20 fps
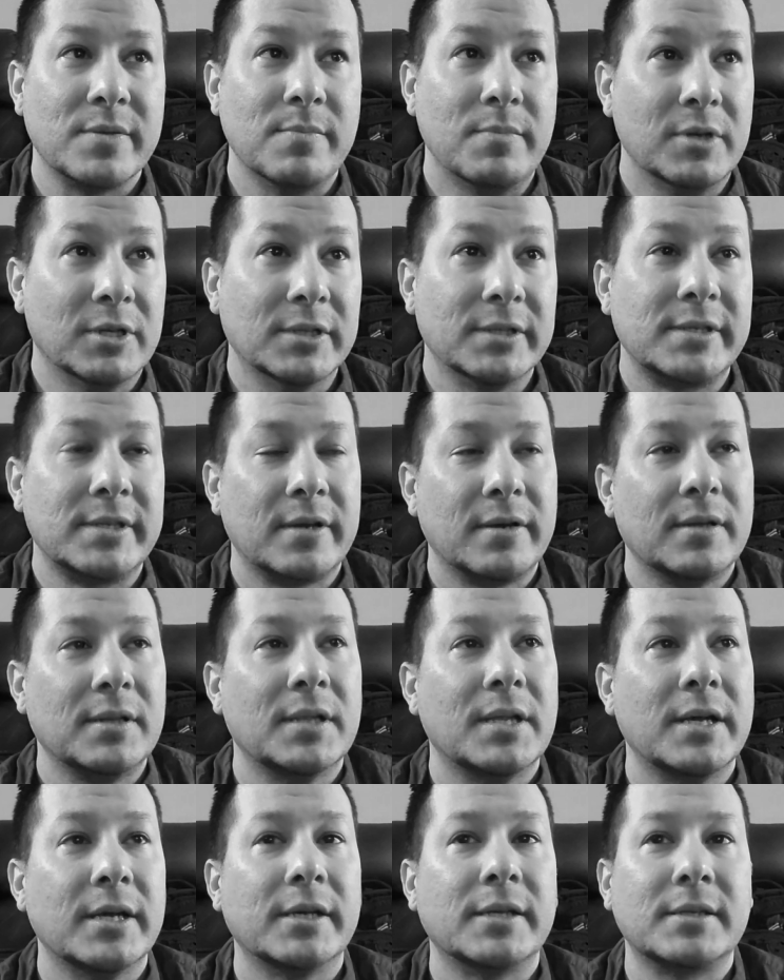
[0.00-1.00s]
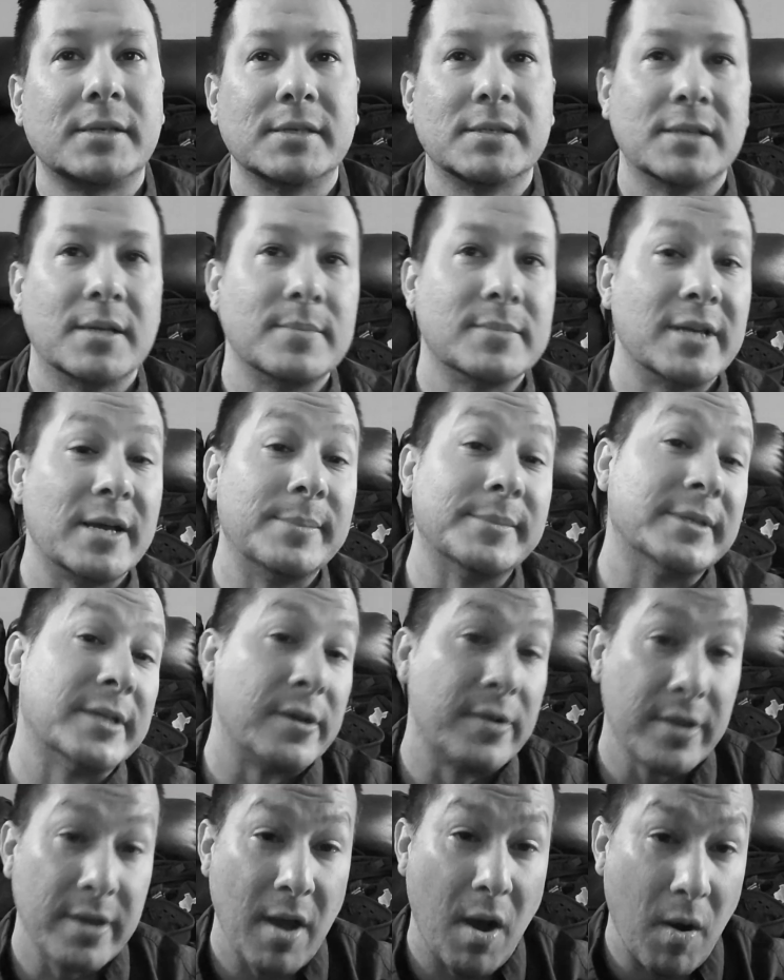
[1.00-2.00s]
a military line, because sometimes
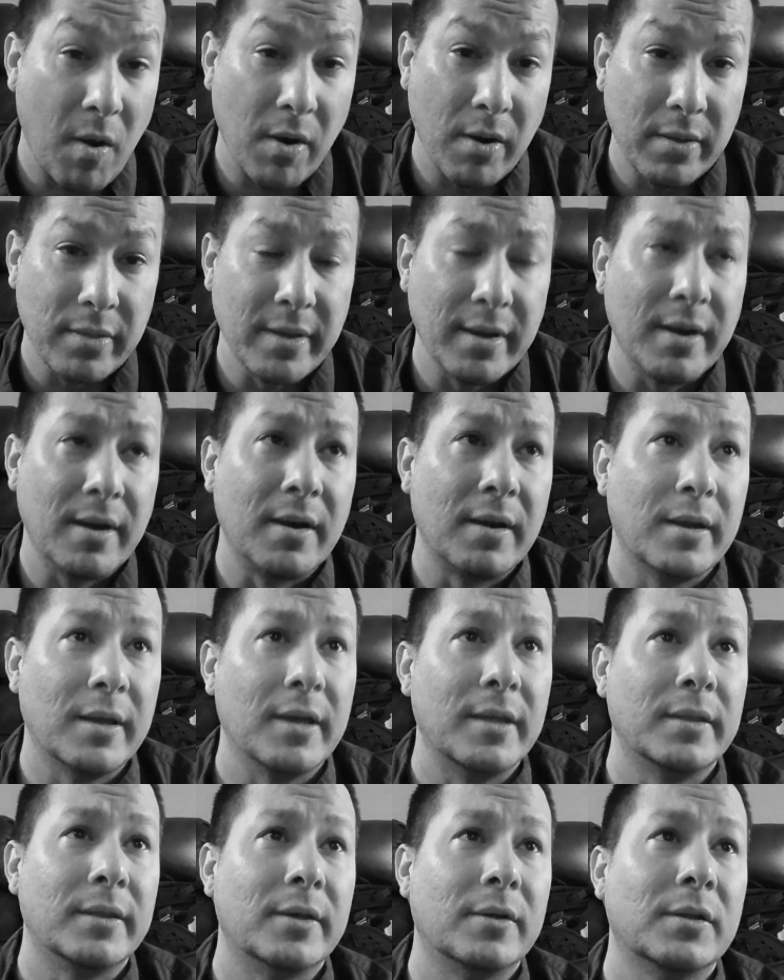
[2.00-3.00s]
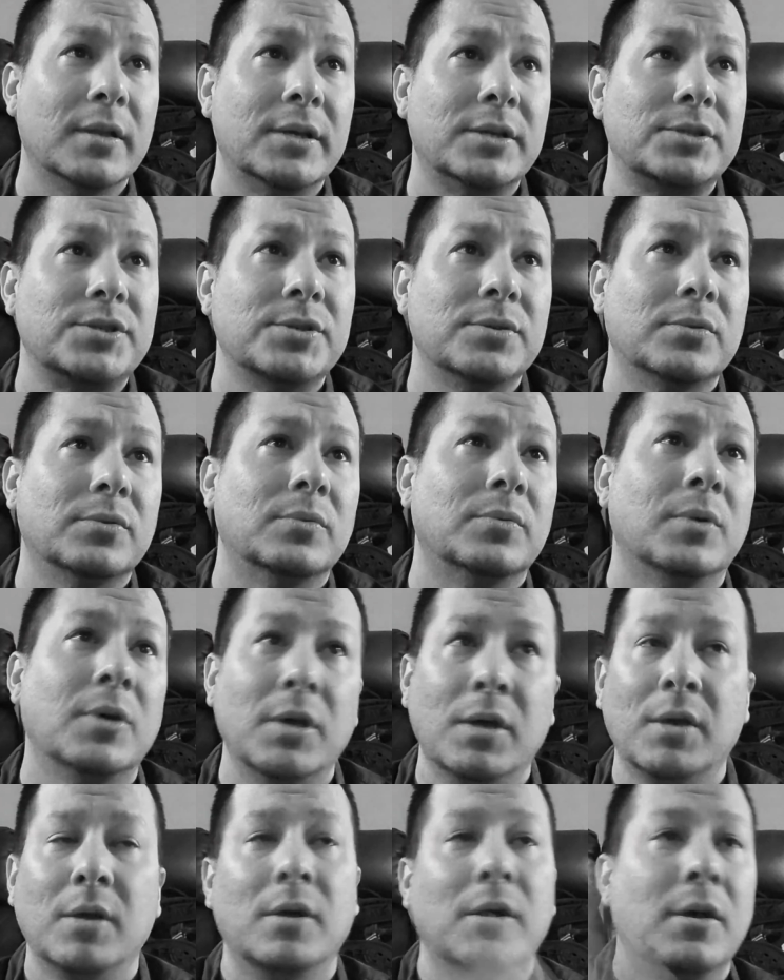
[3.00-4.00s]
they are there and they'll let you
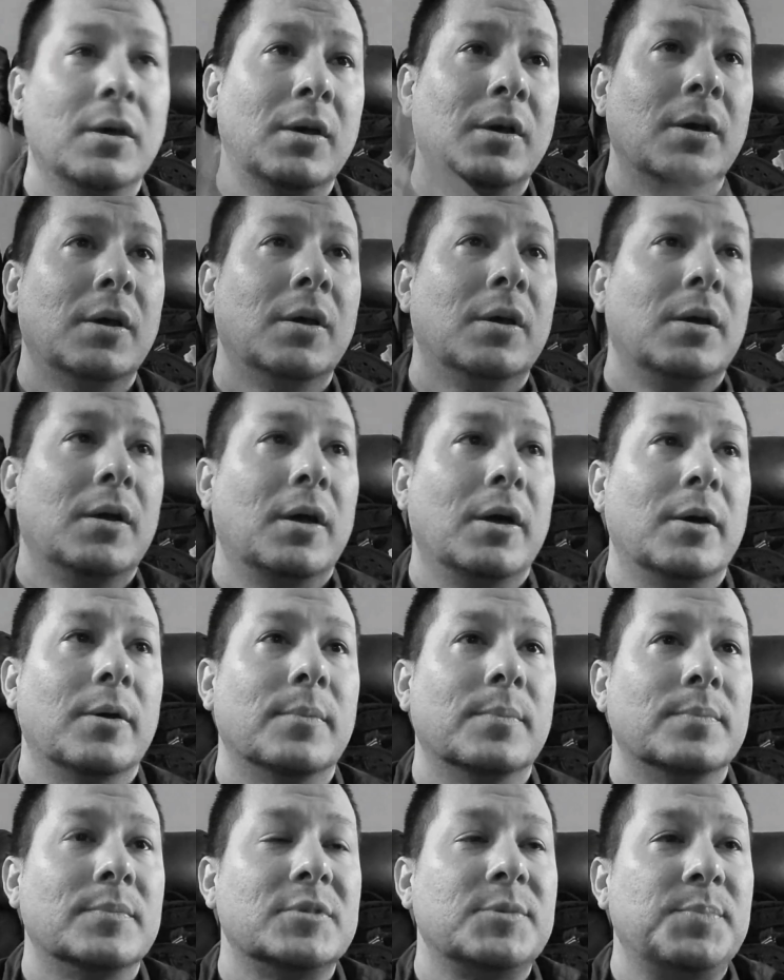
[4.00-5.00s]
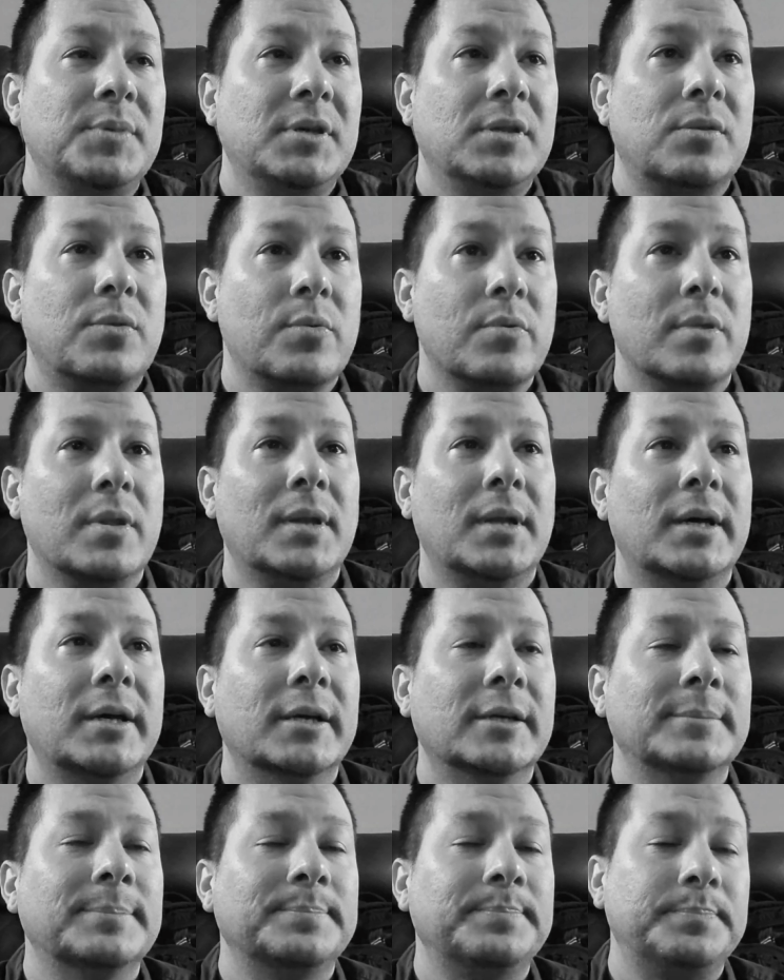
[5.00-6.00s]
speed through the
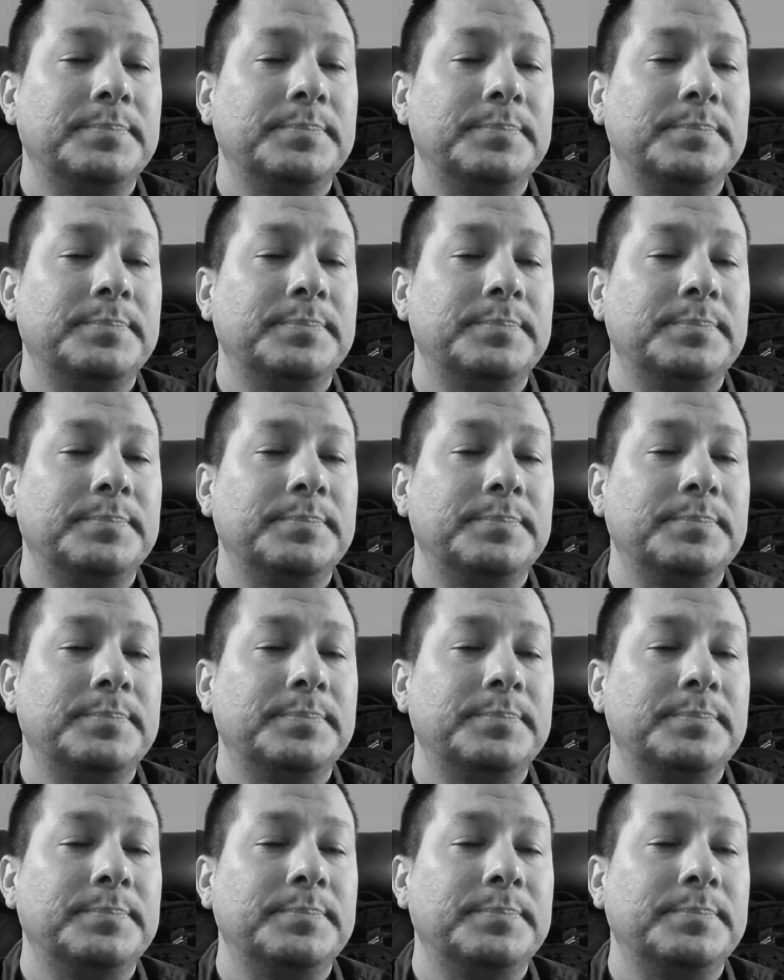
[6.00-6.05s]
line.